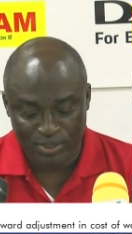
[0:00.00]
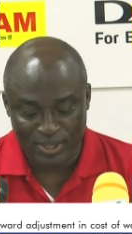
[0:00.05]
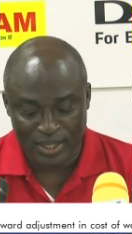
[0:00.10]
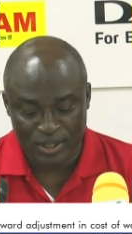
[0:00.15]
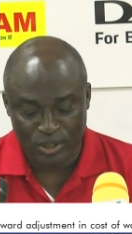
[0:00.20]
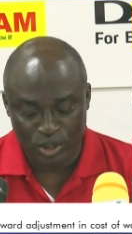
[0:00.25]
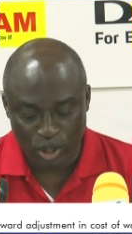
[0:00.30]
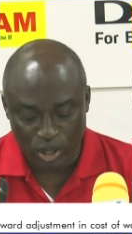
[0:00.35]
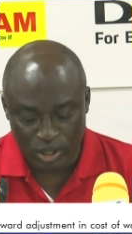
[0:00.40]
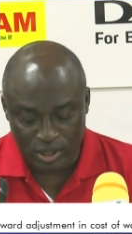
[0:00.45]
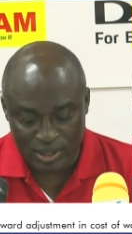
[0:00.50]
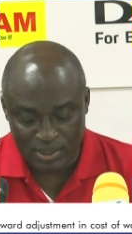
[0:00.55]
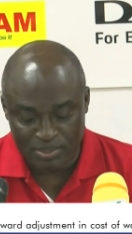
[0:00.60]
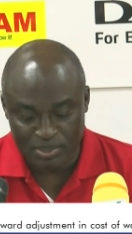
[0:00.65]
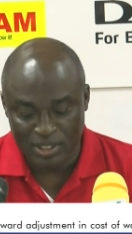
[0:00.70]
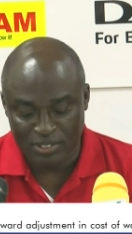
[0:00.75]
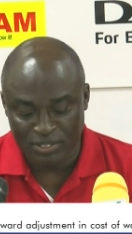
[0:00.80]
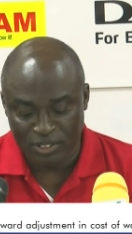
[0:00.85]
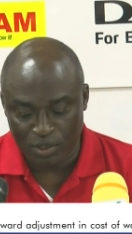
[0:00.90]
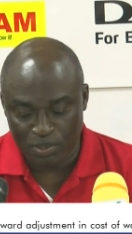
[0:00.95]
of the
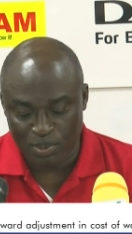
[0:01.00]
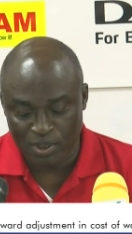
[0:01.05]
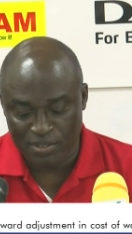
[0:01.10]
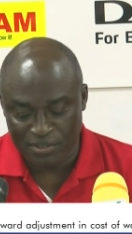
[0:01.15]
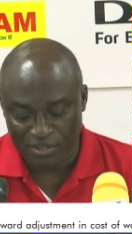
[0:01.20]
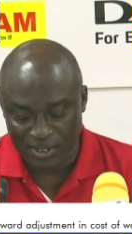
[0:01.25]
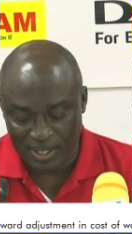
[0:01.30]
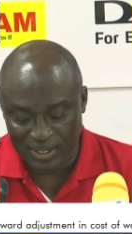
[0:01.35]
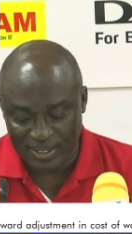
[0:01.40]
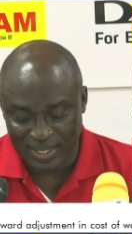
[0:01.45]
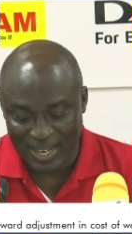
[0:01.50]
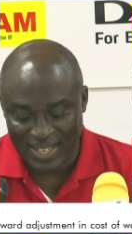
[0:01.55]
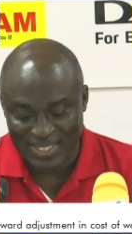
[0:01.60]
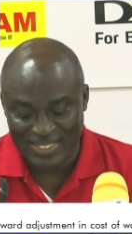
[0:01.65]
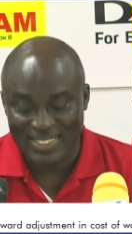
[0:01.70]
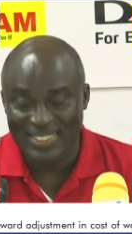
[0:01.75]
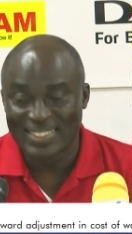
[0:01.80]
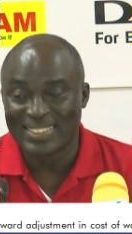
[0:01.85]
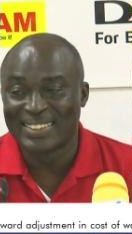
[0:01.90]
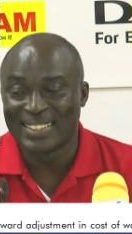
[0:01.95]
Tourism Development Fund has
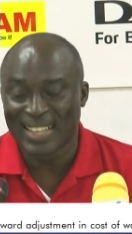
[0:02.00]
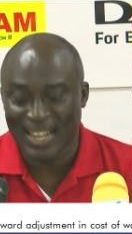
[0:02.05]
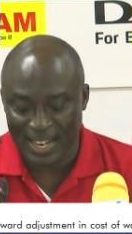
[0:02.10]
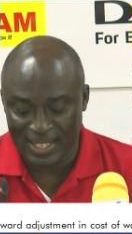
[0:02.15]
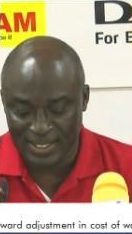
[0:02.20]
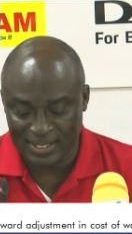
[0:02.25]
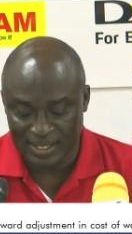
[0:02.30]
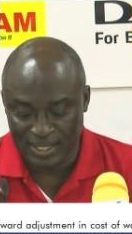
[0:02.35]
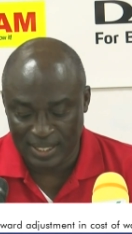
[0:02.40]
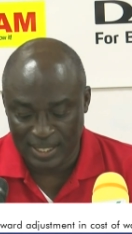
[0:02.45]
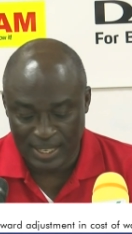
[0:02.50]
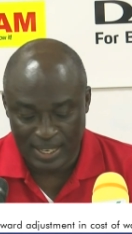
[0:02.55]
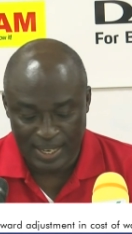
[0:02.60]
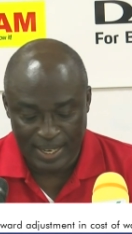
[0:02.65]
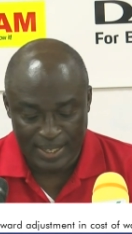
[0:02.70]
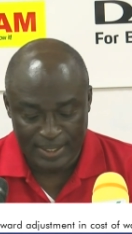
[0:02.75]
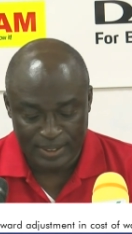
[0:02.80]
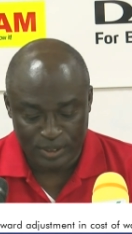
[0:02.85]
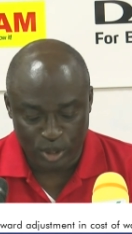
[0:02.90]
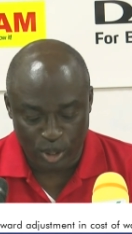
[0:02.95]
denied
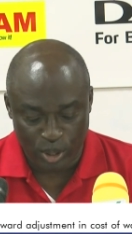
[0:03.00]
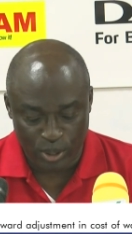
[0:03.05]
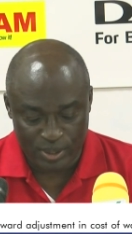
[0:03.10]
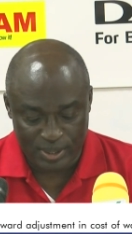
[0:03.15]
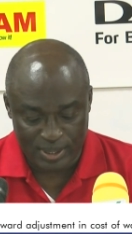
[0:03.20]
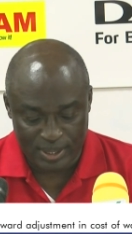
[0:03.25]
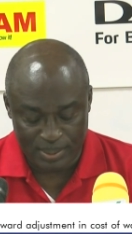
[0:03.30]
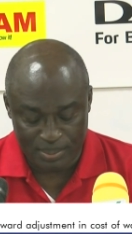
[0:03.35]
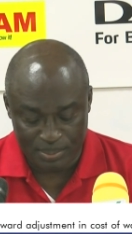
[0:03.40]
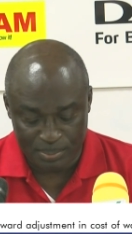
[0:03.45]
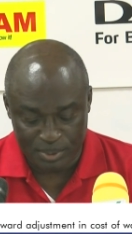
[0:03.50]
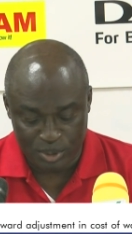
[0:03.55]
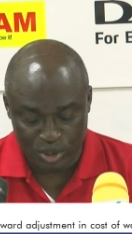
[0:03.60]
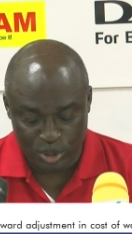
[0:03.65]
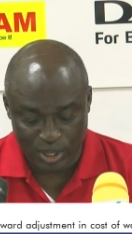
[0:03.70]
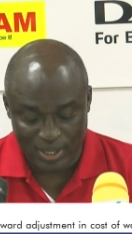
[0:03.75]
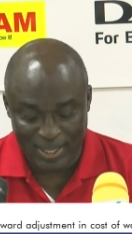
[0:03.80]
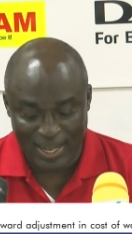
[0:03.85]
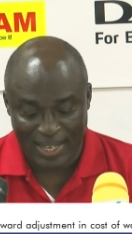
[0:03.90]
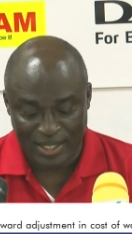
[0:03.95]
tourism
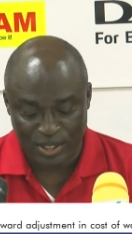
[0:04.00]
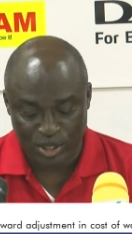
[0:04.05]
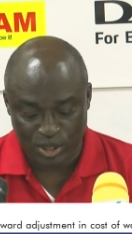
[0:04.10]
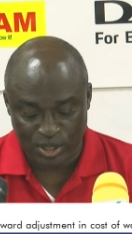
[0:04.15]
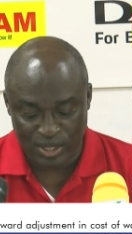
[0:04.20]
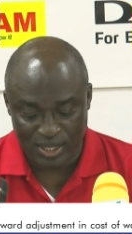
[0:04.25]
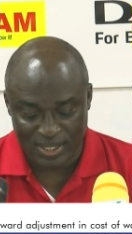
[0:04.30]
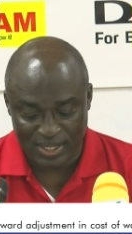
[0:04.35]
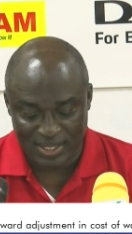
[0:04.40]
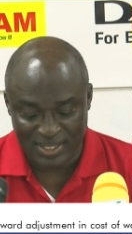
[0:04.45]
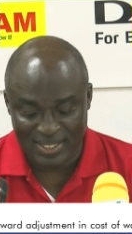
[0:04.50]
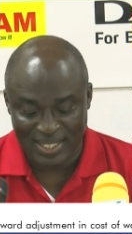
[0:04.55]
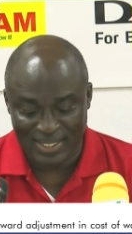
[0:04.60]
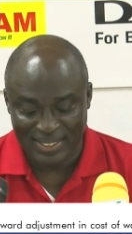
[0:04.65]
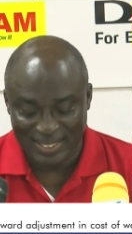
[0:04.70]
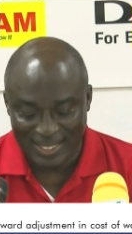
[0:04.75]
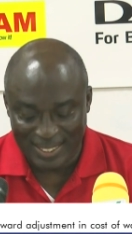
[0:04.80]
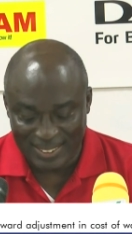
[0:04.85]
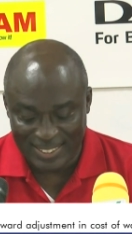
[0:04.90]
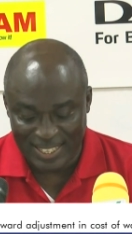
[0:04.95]
trade associations the
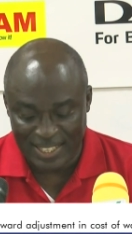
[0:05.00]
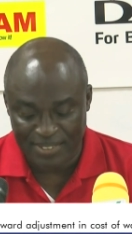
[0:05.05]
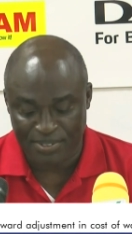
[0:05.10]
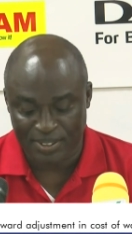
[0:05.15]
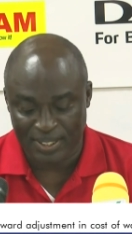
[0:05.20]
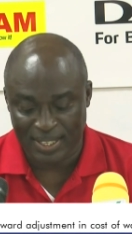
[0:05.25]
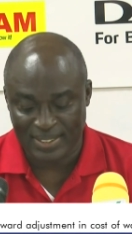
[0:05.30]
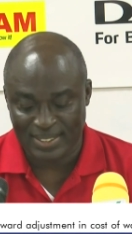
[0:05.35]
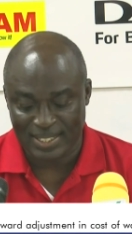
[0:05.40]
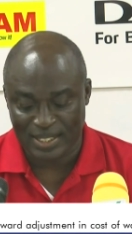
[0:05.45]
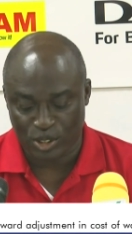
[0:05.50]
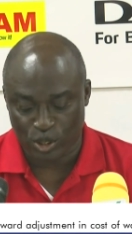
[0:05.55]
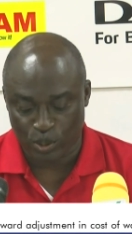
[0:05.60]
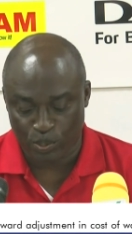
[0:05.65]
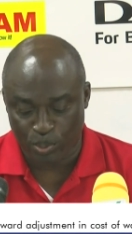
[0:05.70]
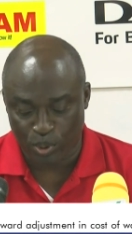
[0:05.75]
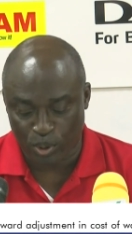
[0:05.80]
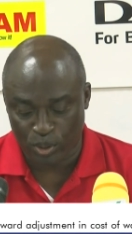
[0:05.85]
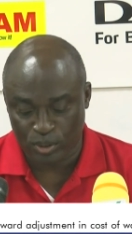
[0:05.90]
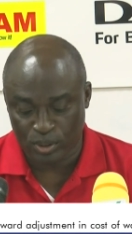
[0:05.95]
needed financial
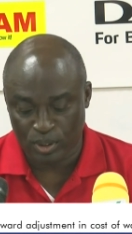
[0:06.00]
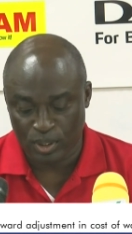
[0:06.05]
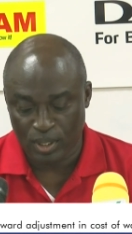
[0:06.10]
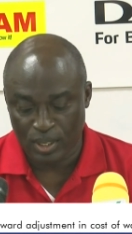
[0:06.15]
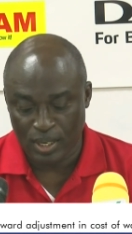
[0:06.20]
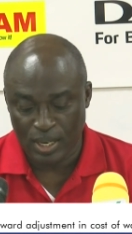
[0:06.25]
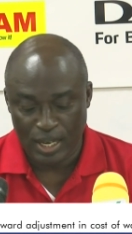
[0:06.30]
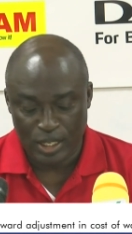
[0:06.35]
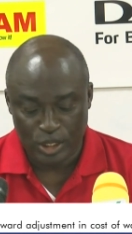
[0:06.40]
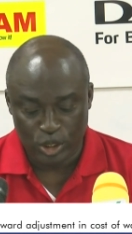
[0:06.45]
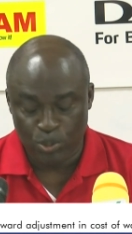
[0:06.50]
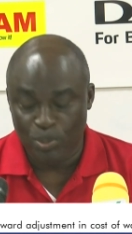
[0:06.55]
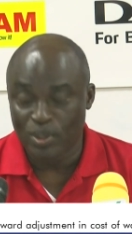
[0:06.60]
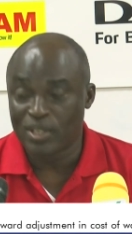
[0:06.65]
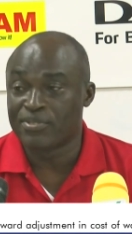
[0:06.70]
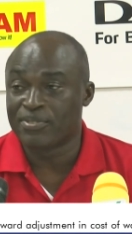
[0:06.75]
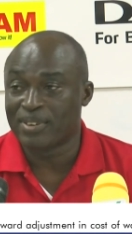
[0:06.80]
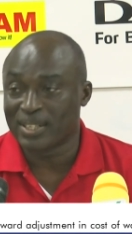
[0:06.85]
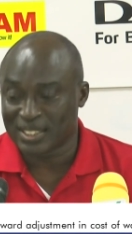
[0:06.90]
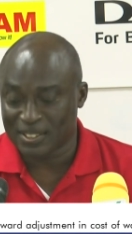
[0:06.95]
support to be
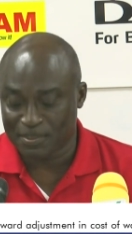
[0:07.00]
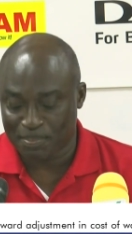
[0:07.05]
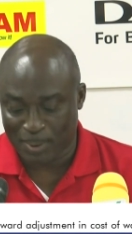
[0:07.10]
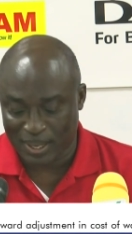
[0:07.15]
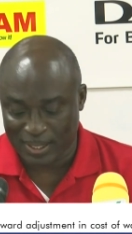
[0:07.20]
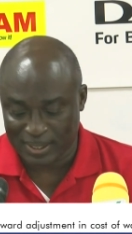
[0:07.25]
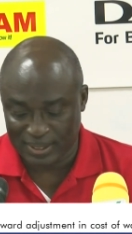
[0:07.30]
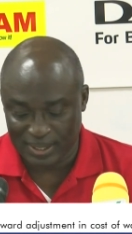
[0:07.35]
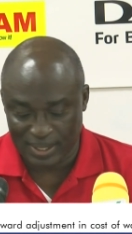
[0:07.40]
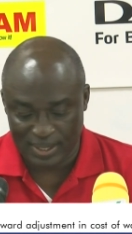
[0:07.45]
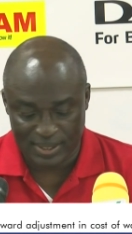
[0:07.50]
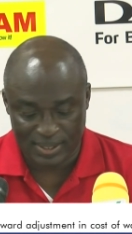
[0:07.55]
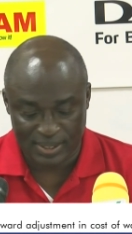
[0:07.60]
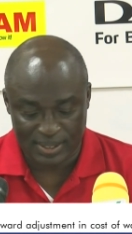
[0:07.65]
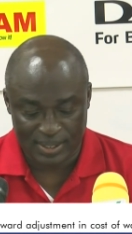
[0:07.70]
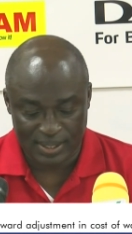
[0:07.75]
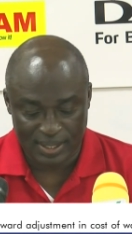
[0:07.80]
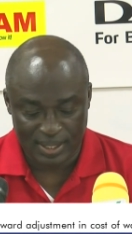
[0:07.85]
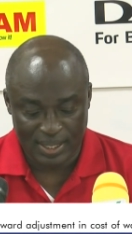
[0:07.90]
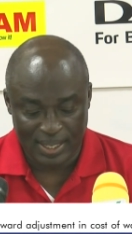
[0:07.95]
effective
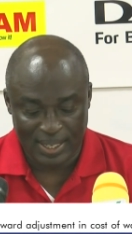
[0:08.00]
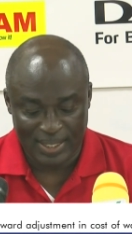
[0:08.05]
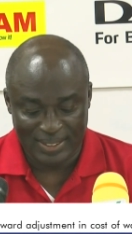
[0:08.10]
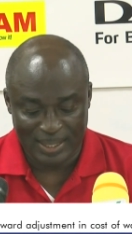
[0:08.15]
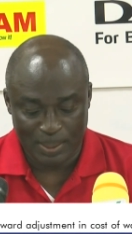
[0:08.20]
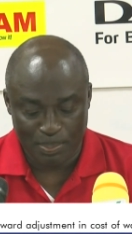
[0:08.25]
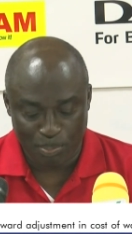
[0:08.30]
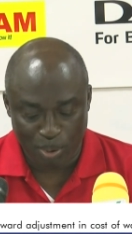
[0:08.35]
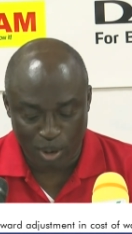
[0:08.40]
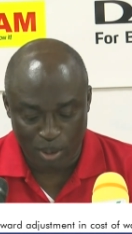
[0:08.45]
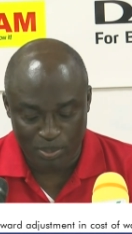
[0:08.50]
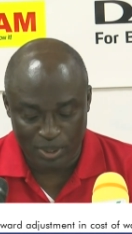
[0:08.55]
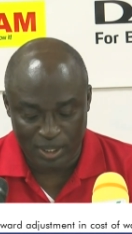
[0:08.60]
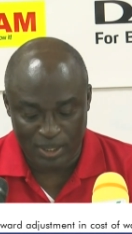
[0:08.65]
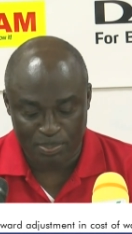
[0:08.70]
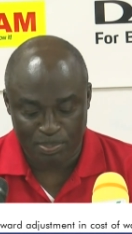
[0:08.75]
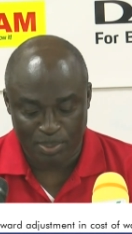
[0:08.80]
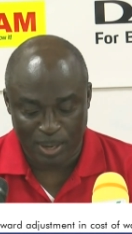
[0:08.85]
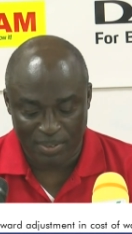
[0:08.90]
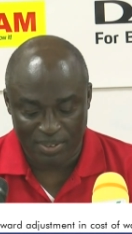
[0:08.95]
partners in the
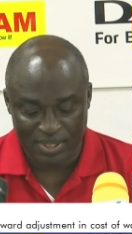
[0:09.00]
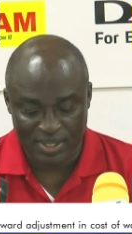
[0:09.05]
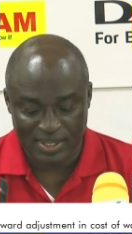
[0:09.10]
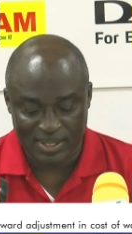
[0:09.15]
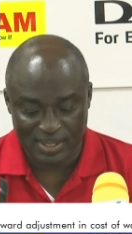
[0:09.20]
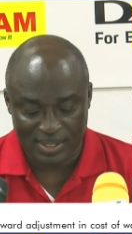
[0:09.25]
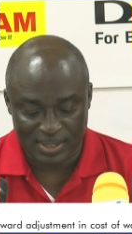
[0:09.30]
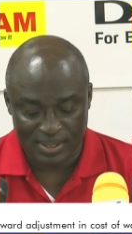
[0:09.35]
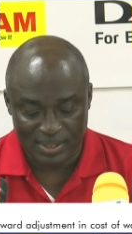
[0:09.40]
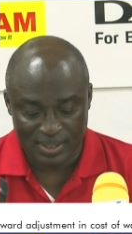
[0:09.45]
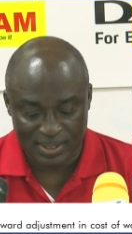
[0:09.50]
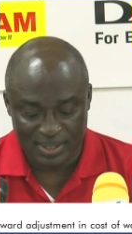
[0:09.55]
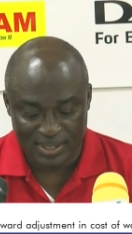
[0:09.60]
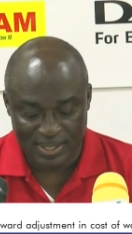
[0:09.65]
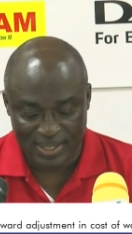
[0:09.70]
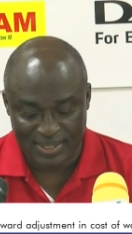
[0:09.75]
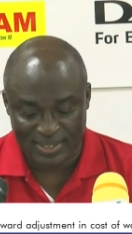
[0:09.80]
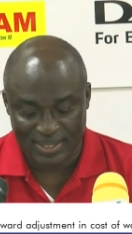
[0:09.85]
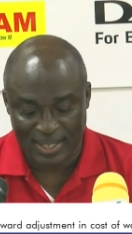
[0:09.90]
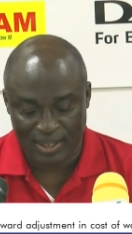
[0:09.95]
public-private
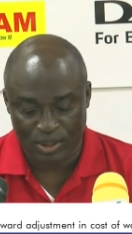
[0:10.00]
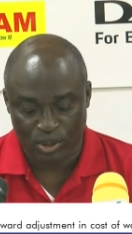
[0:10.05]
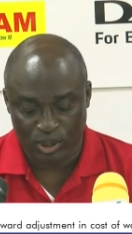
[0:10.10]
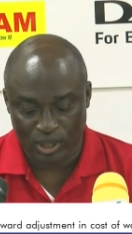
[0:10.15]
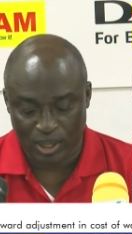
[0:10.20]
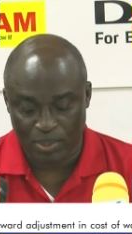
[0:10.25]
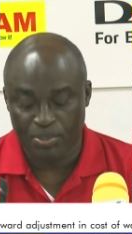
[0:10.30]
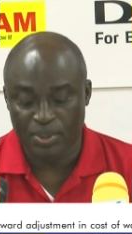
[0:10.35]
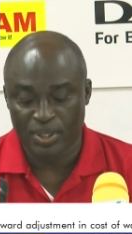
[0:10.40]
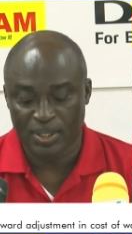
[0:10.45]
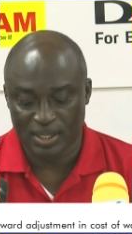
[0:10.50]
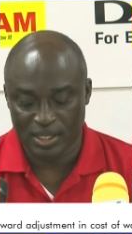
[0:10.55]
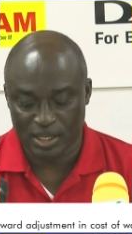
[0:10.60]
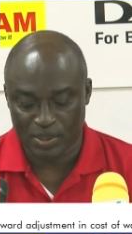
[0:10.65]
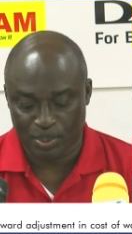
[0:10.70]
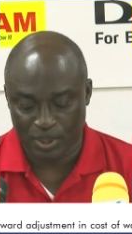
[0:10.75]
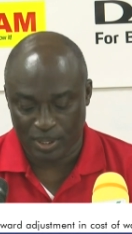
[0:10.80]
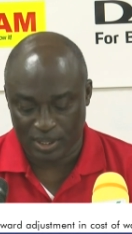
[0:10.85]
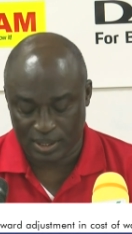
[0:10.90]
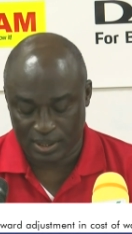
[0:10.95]
sector collaboration
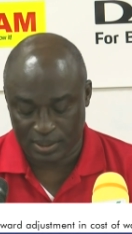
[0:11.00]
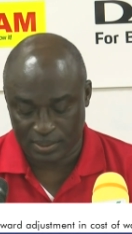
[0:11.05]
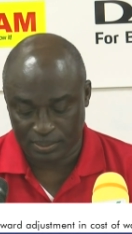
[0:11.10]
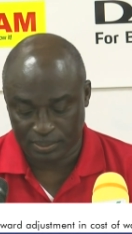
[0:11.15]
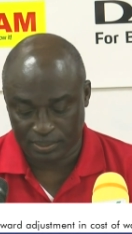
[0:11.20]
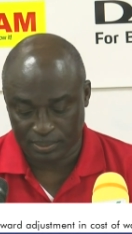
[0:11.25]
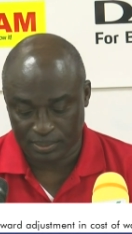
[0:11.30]
space.